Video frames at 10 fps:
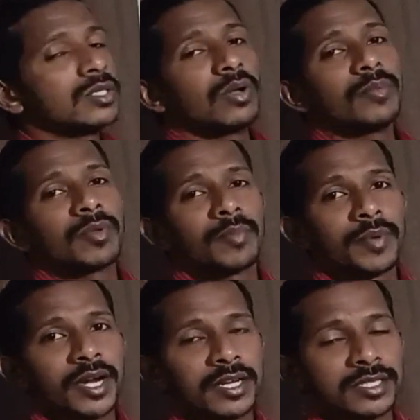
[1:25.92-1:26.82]
sole
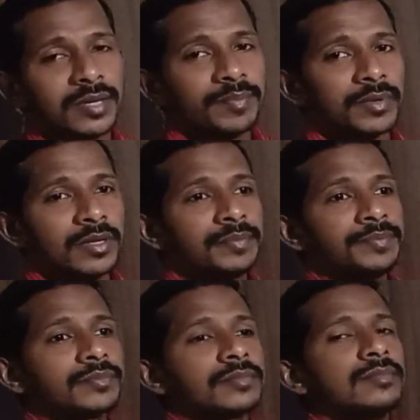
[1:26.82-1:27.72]
proprietorship
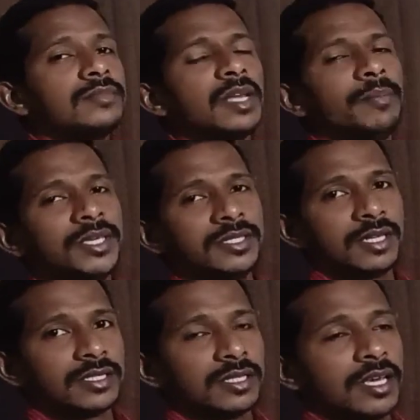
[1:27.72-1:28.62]

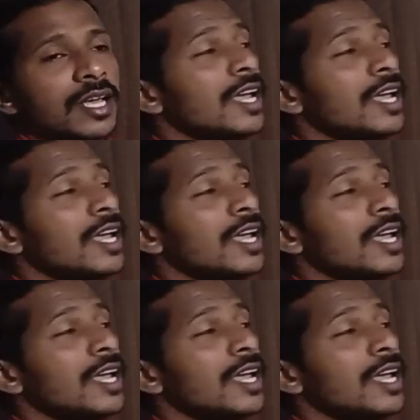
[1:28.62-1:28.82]
business,